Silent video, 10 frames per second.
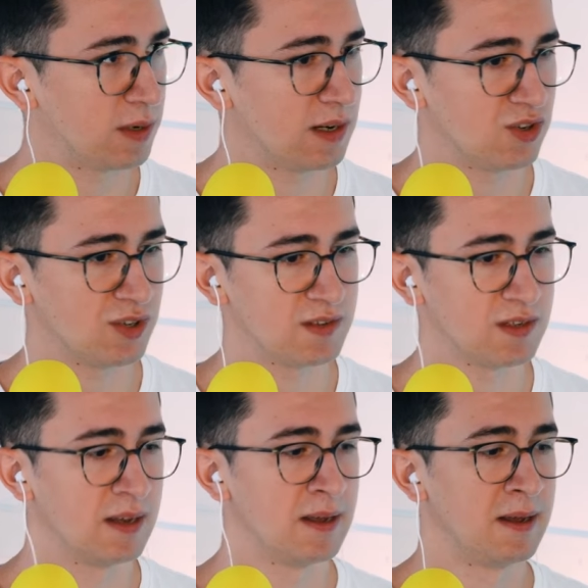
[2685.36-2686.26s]

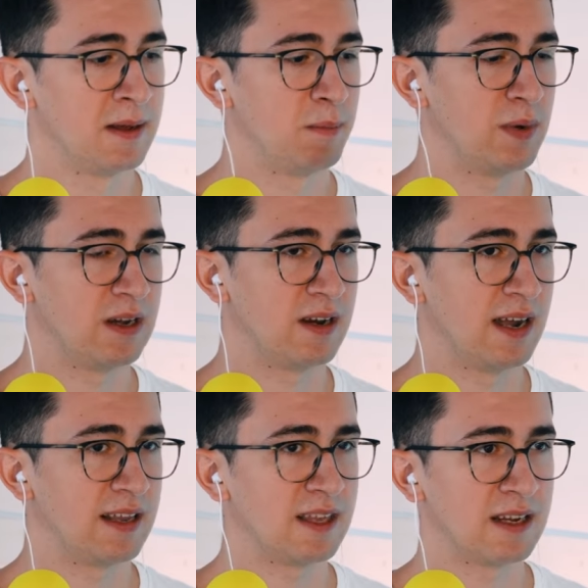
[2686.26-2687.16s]
explanations,
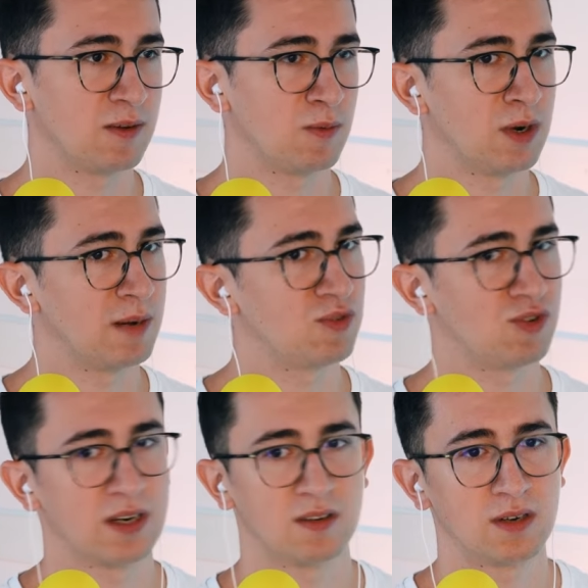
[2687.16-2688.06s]
but I think what I'm
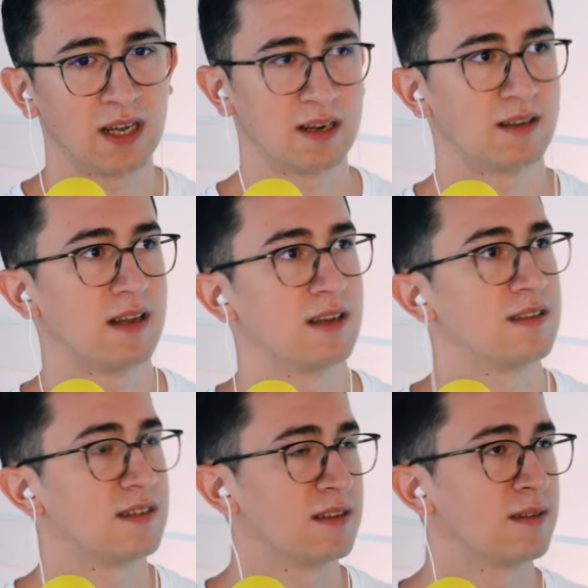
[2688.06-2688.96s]
trying to get at
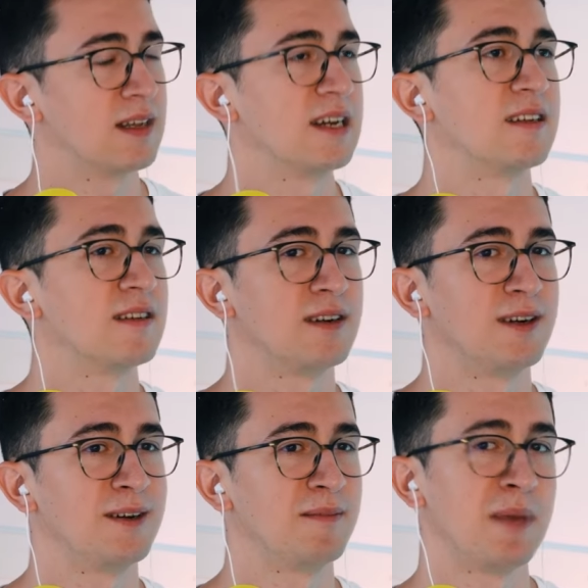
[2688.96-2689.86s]
is that
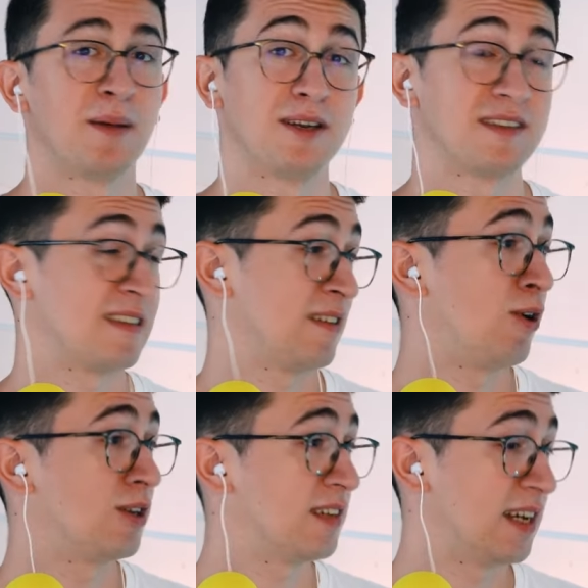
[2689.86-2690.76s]
maybe this
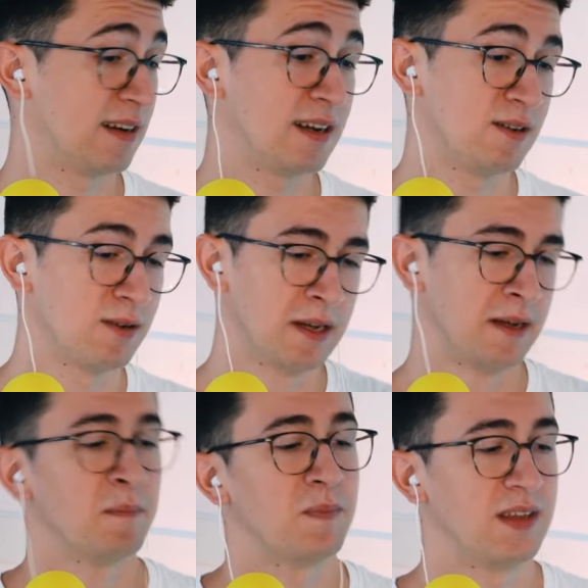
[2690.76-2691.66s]
is a hot take now,
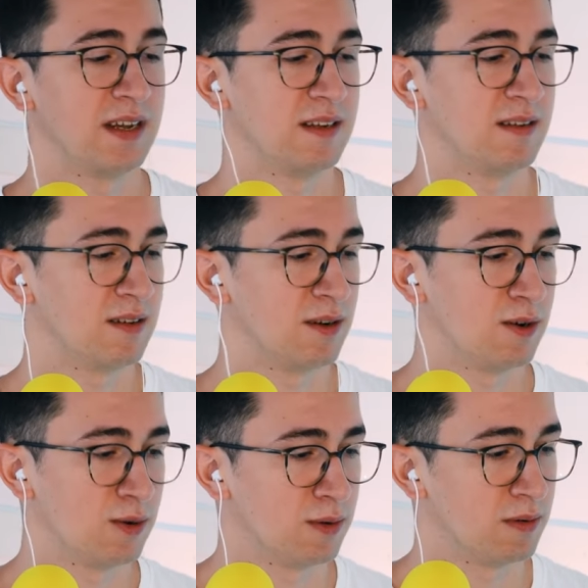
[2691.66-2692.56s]
that,
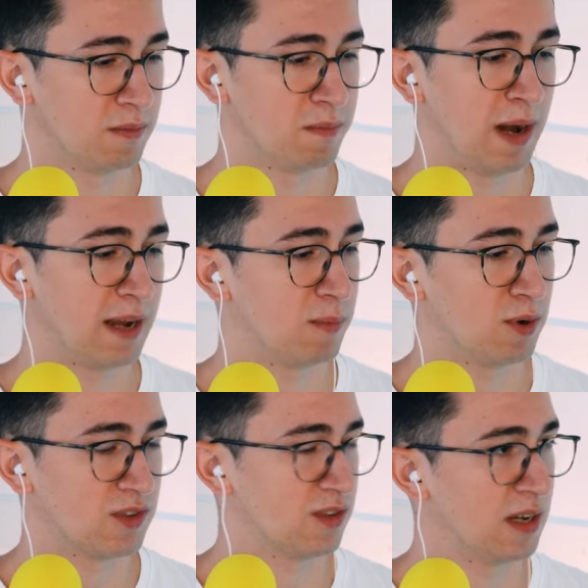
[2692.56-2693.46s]
you know,
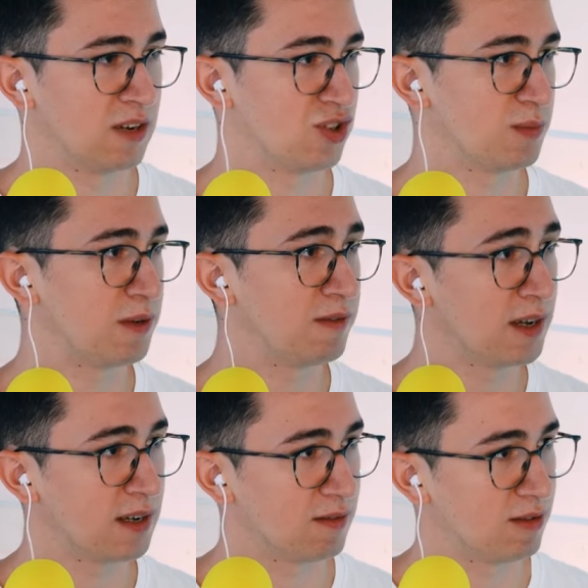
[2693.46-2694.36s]
black box can just be
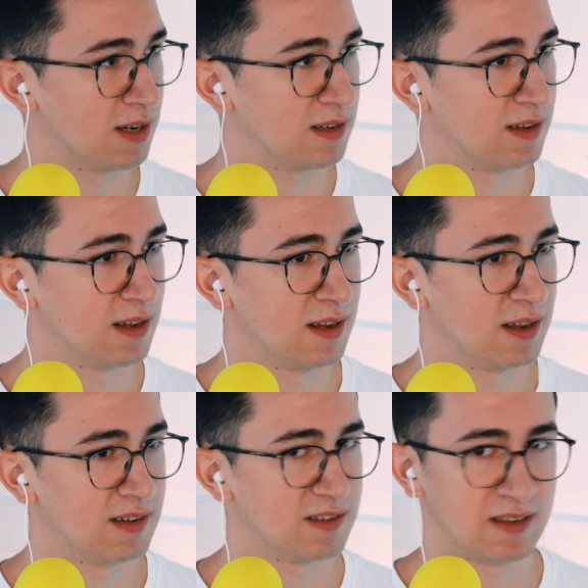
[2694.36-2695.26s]
fine, right?
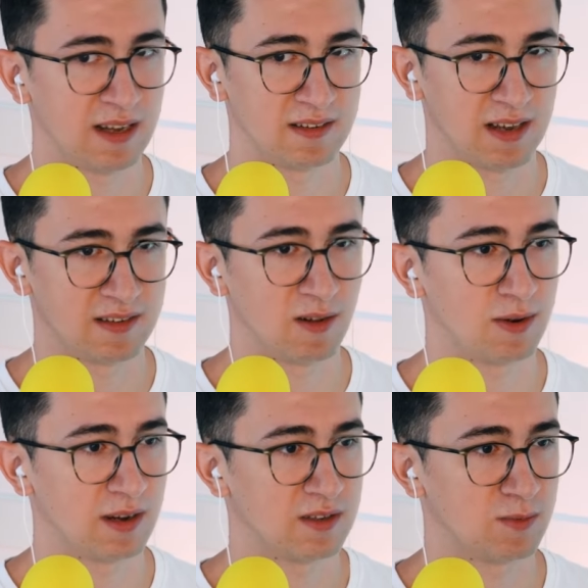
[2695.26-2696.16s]
As
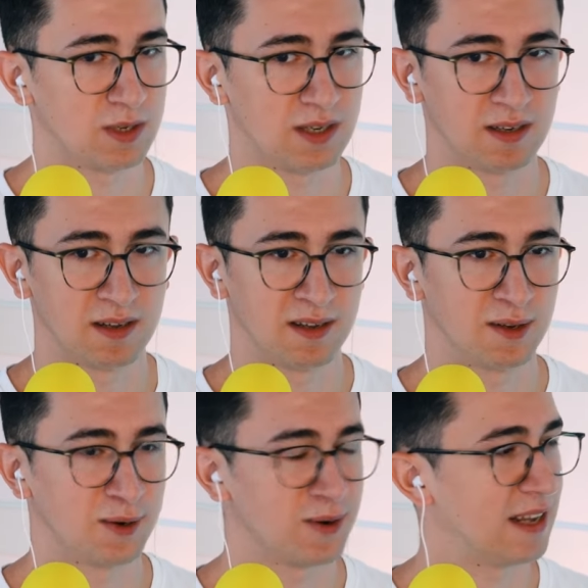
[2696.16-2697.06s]
long as we,
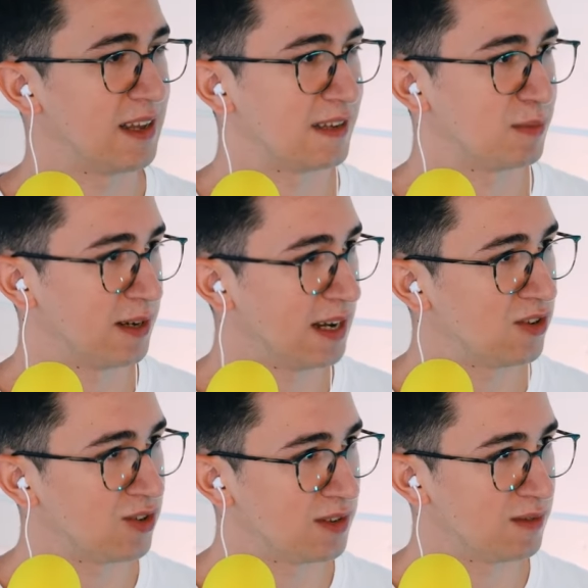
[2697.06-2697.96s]
you know, get
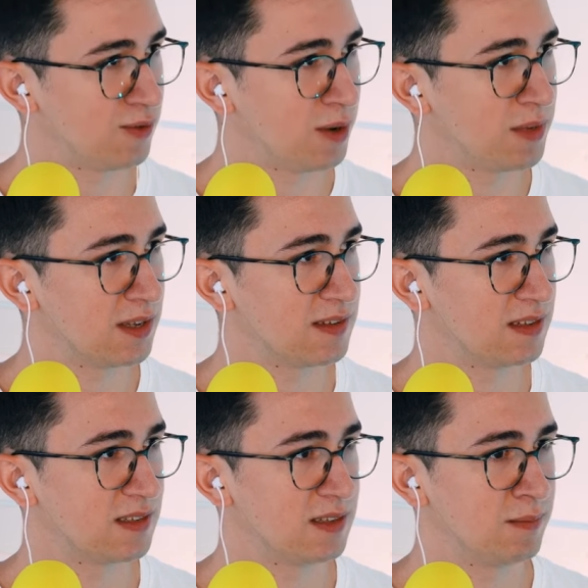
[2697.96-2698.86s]
explanations from that
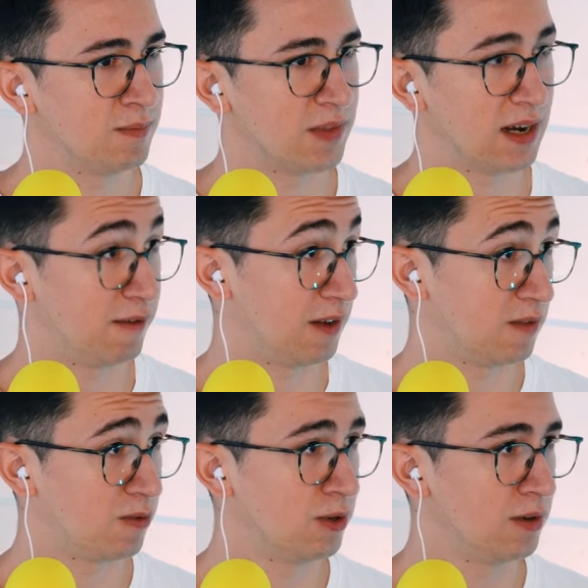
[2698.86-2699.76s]
system that are
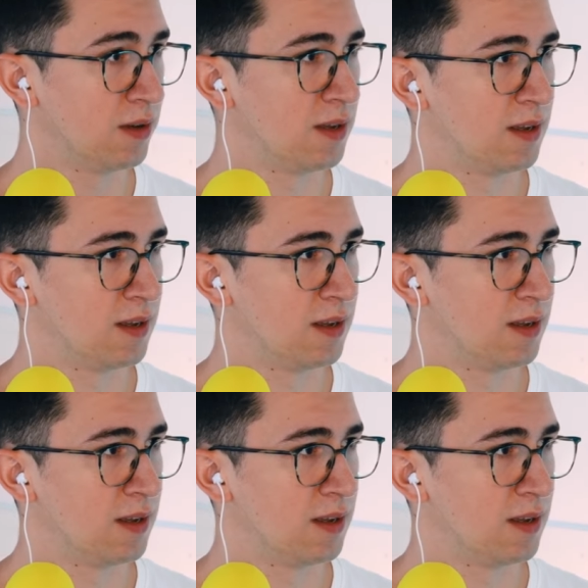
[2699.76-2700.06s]
faithful